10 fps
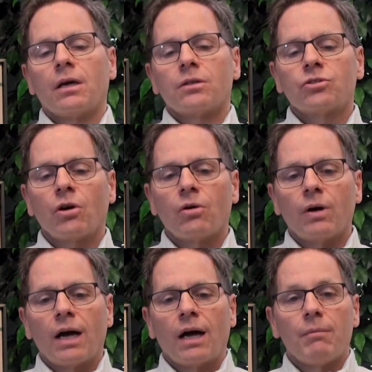
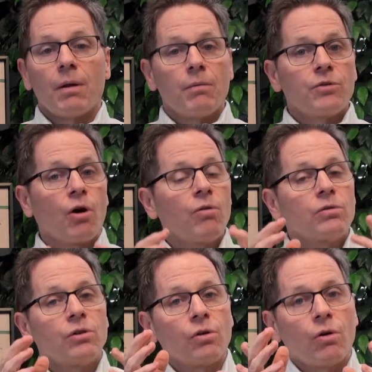So
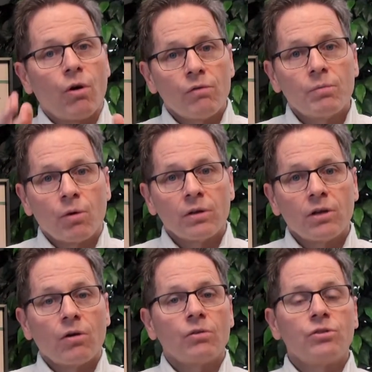don't go overboard
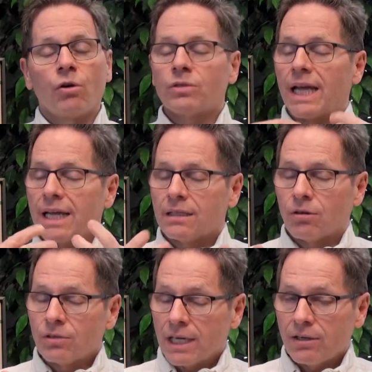though. Don't
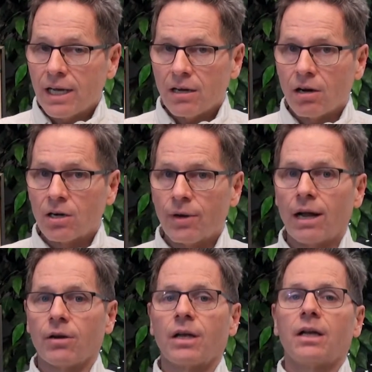carry that card
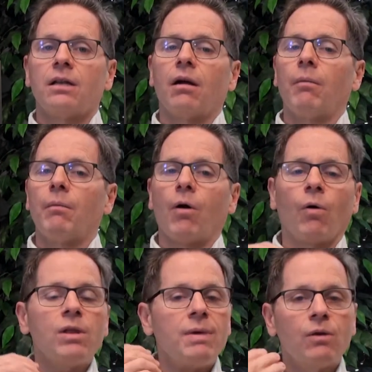around.
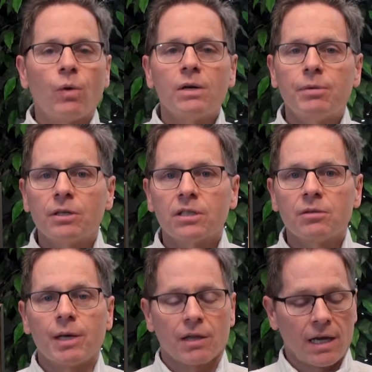Only make 1 purchase
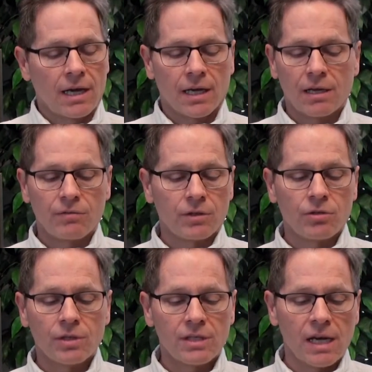a month. And I gave the
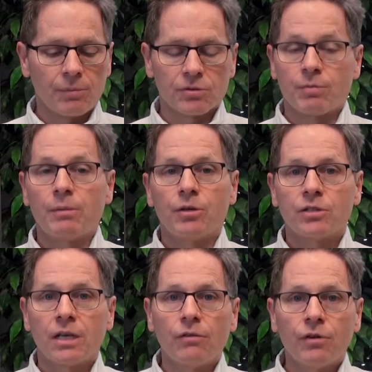2 examples. Maybe your
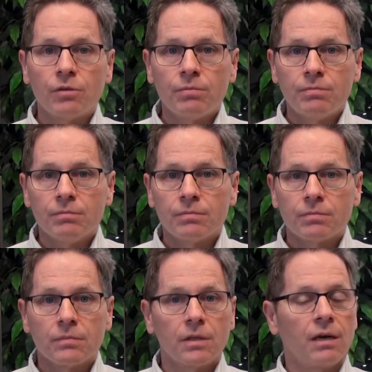cell phone
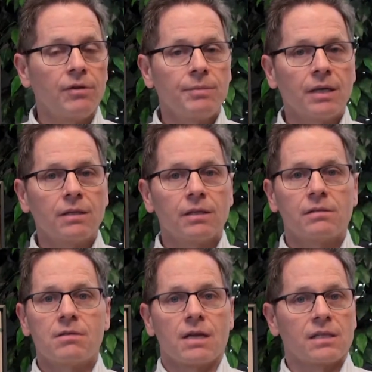every month.
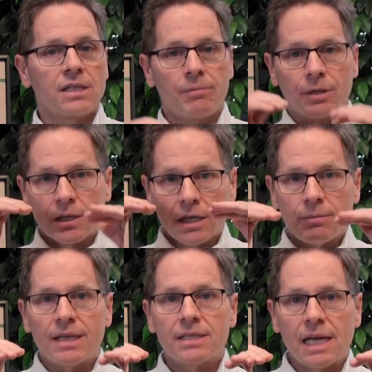It's typically going
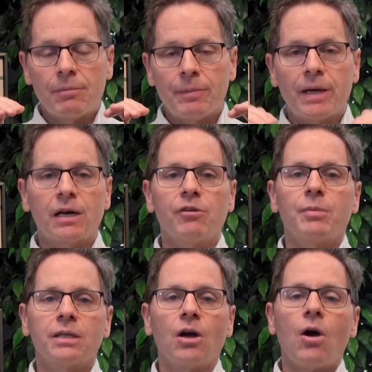to be the same amount every
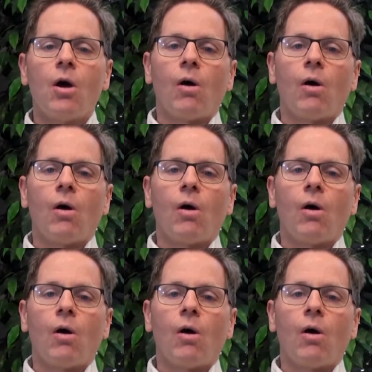month.